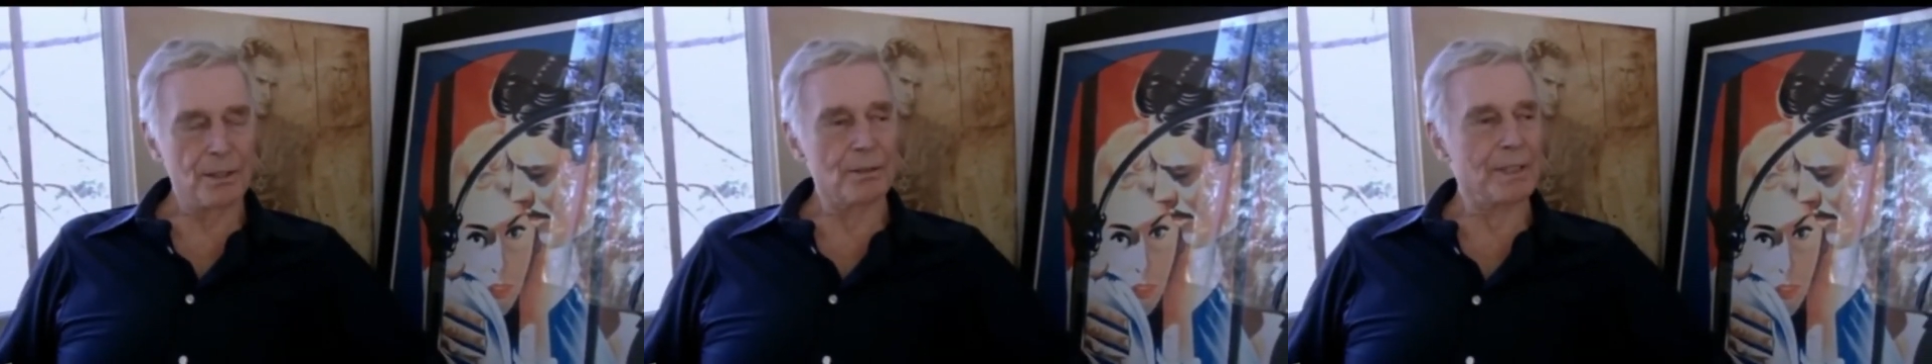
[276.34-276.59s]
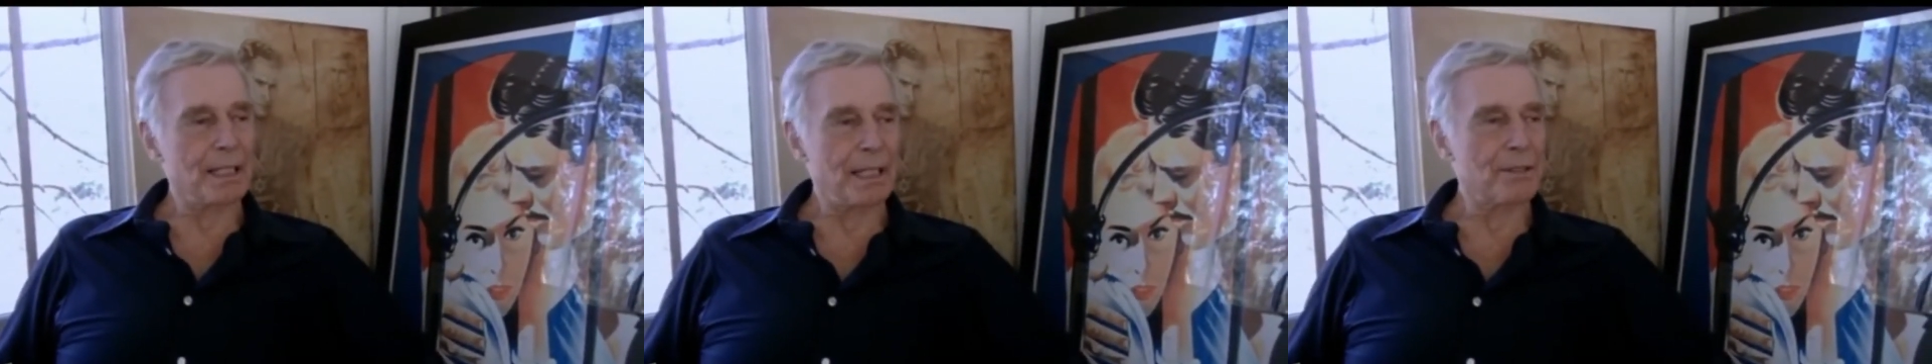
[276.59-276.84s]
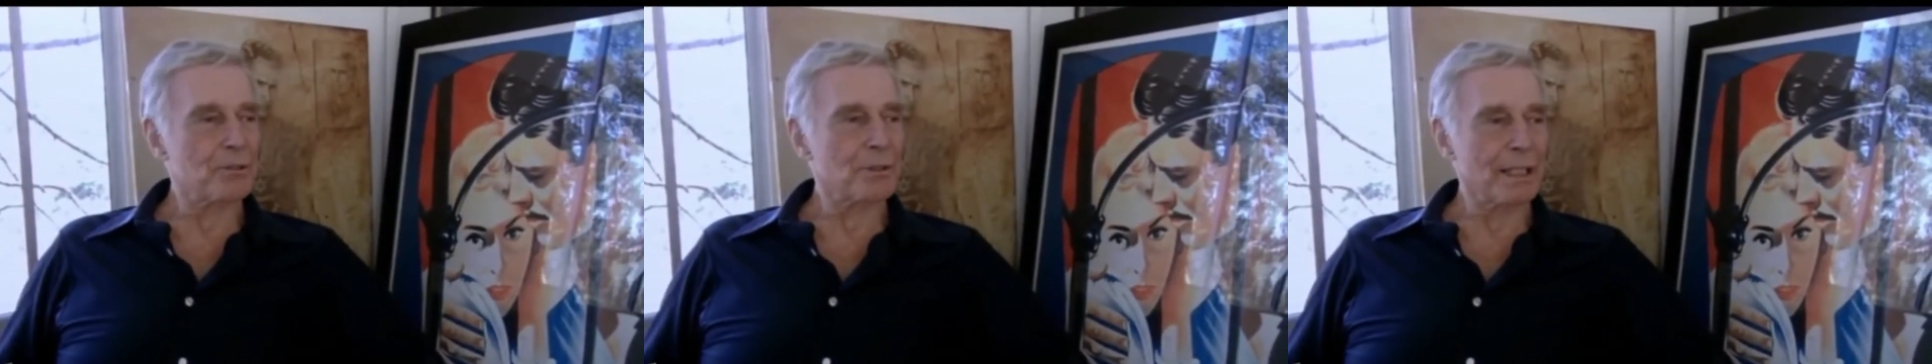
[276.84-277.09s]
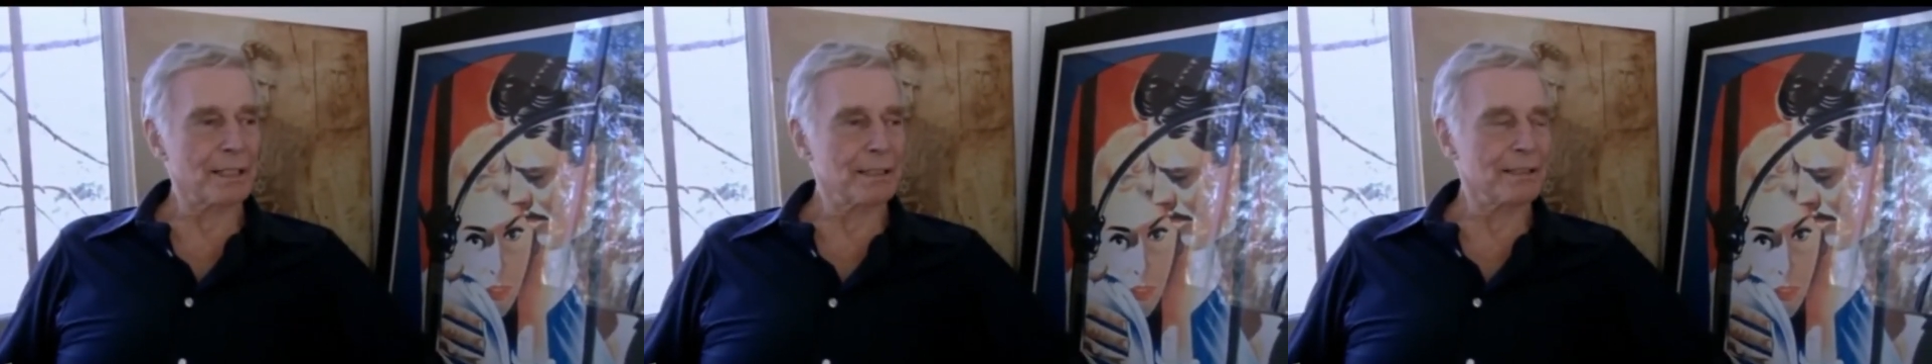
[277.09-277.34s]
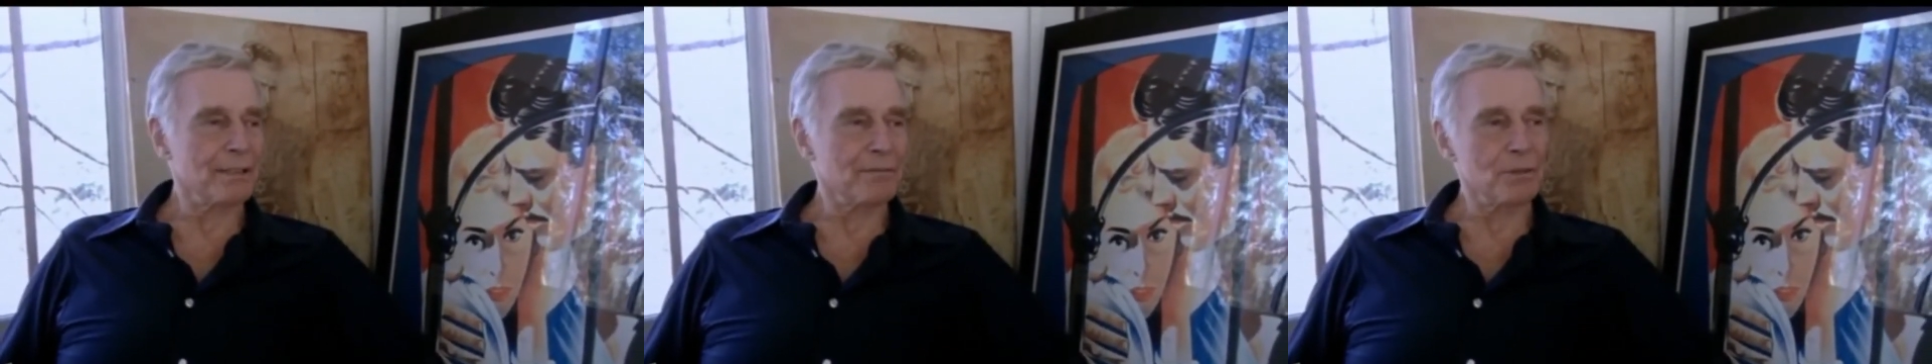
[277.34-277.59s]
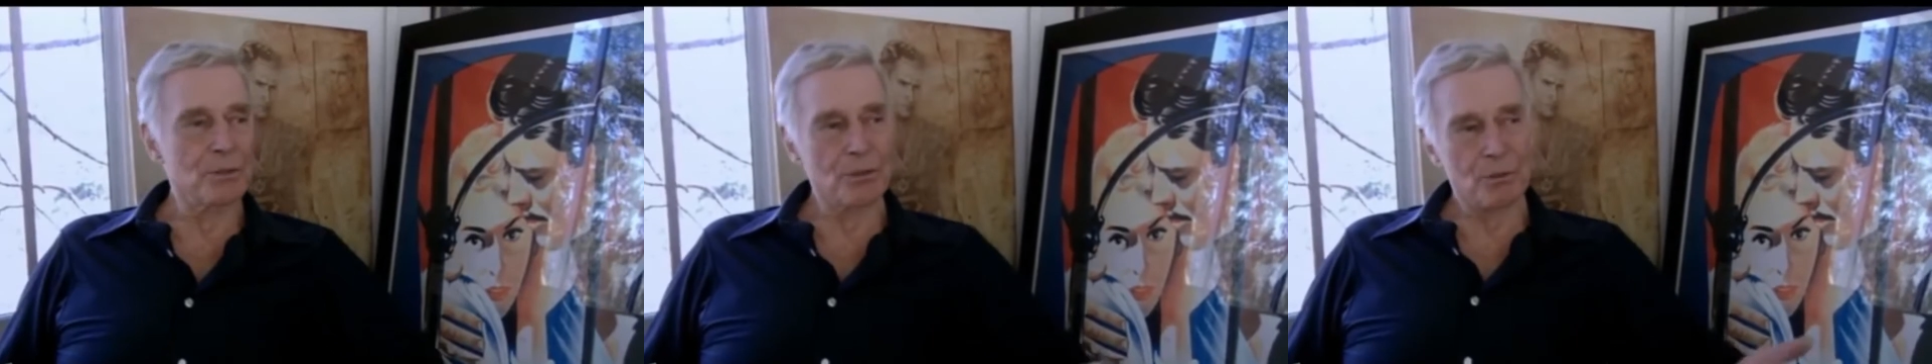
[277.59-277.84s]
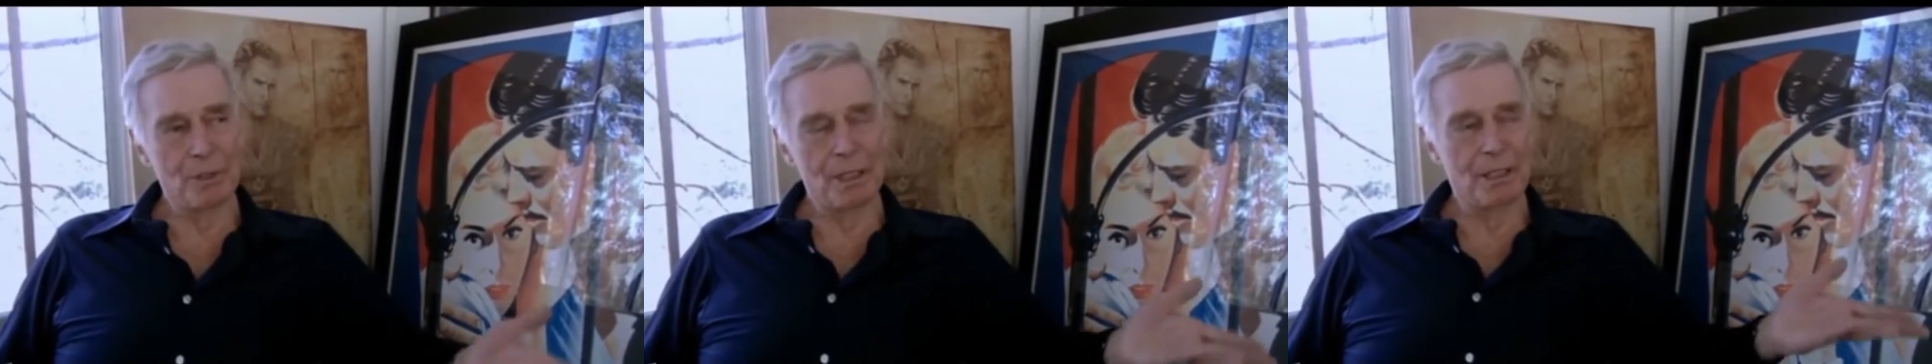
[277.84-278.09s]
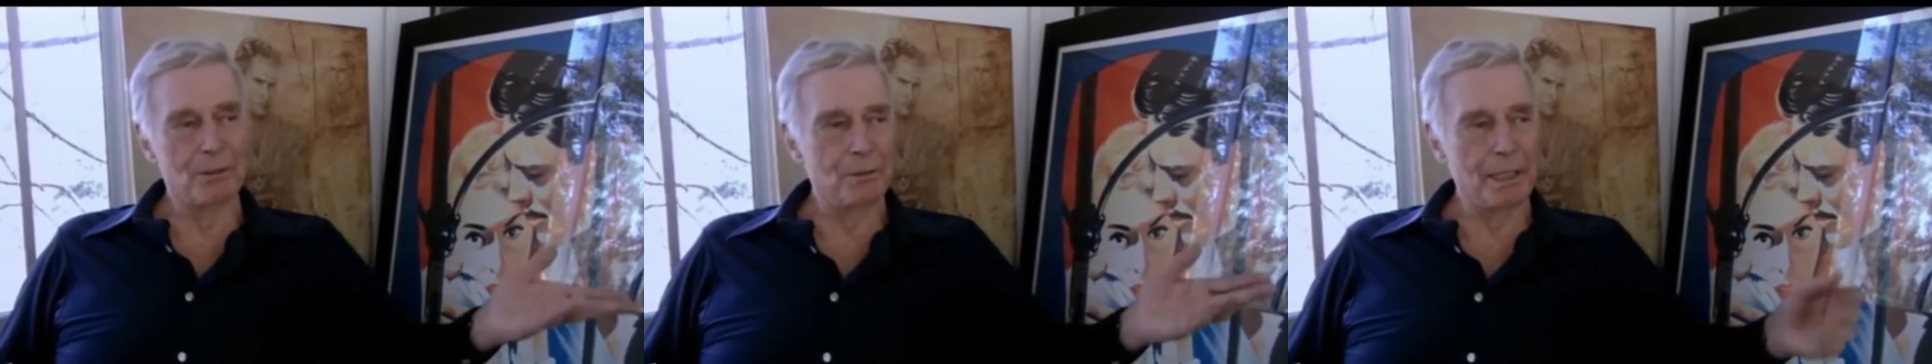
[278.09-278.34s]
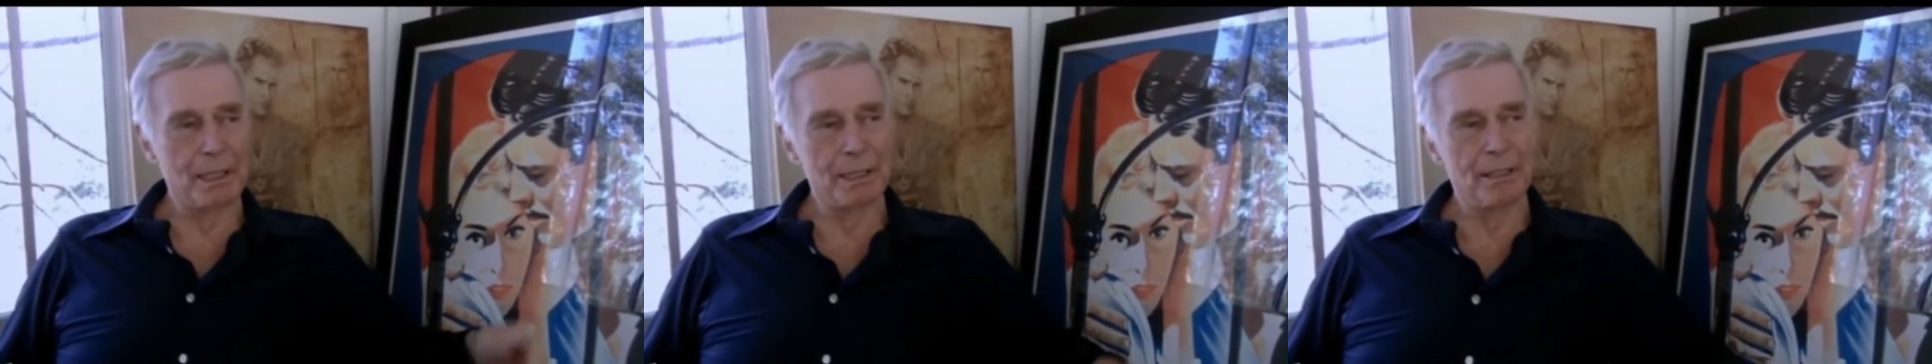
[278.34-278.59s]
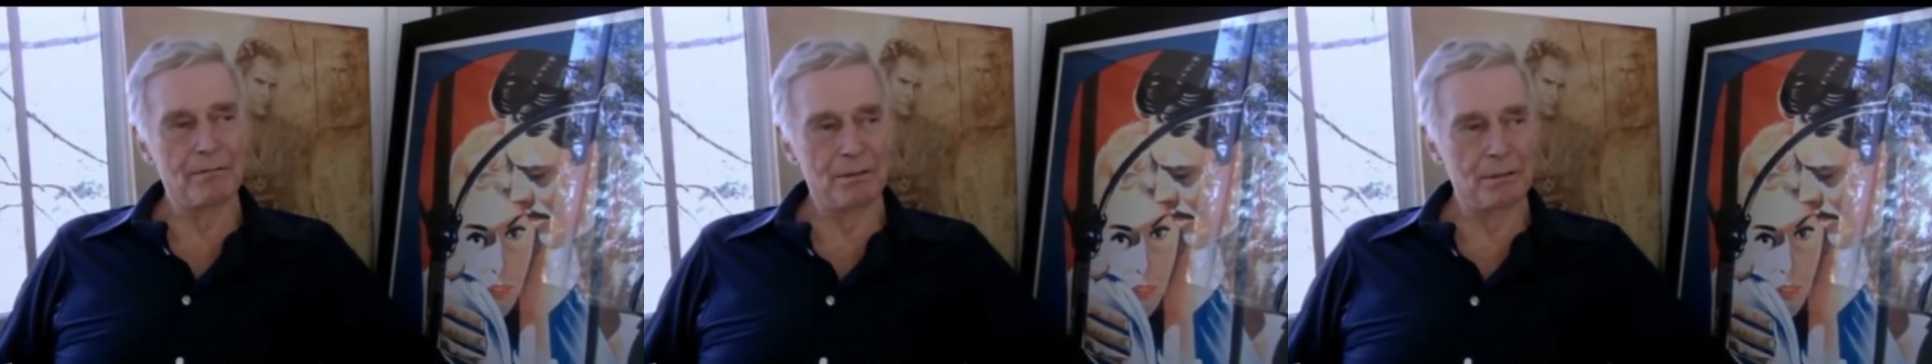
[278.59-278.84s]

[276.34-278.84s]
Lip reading: to one of my last pictures,